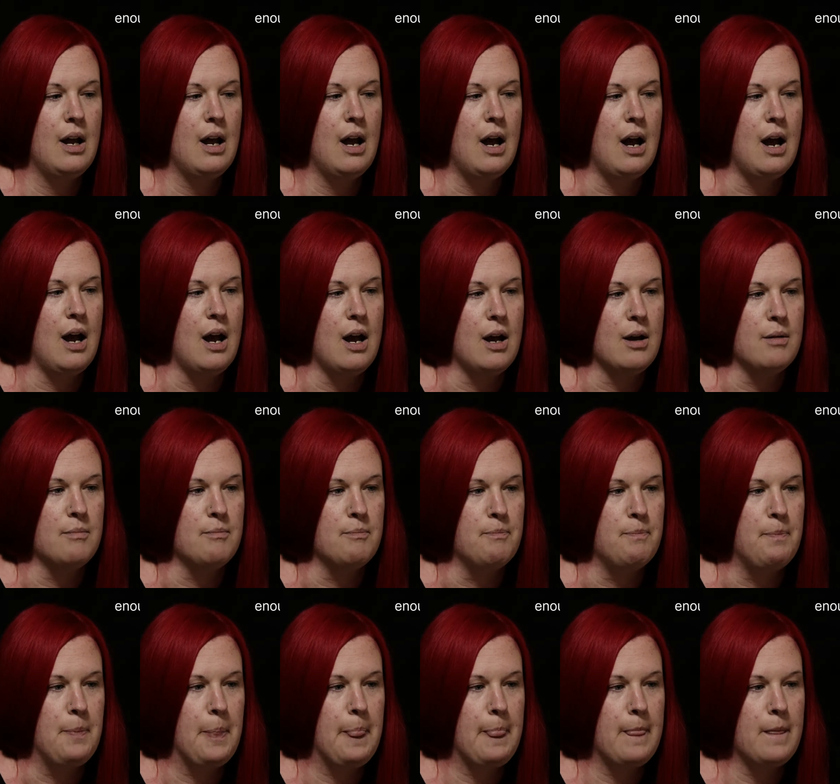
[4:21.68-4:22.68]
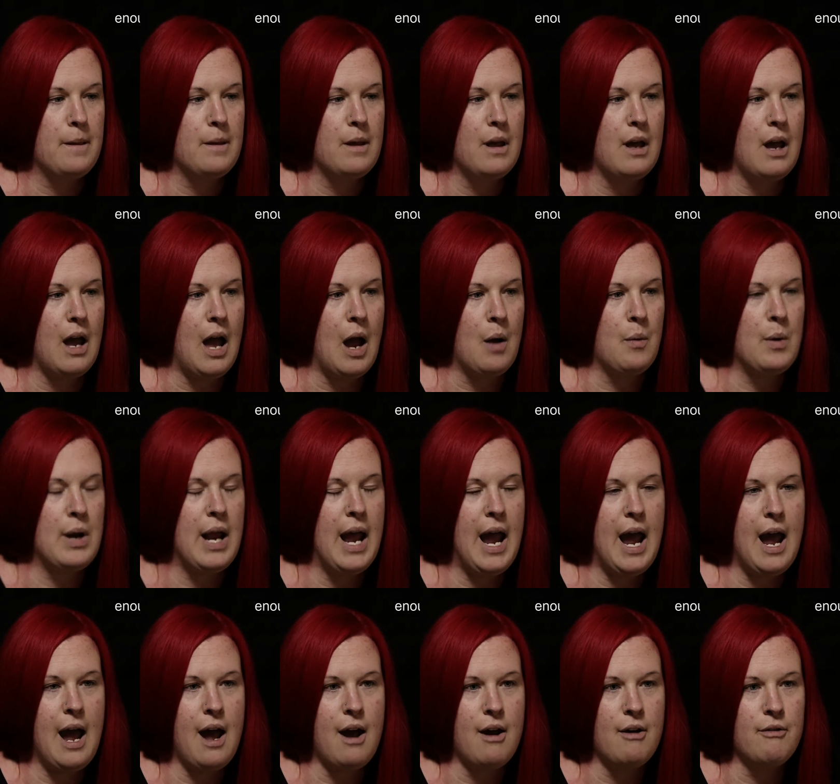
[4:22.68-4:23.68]
Um, I would
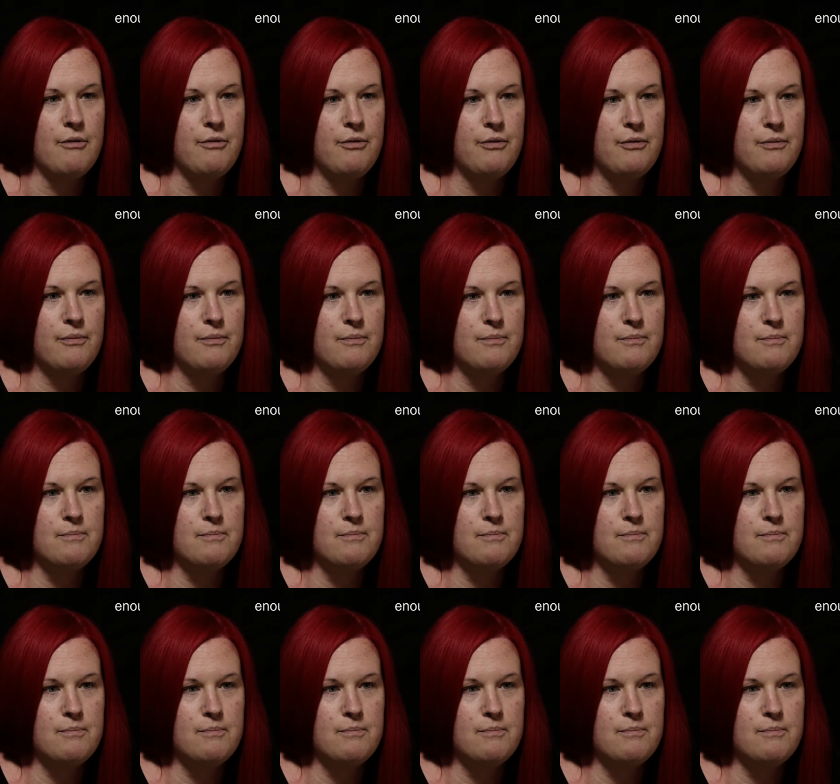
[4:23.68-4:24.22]
have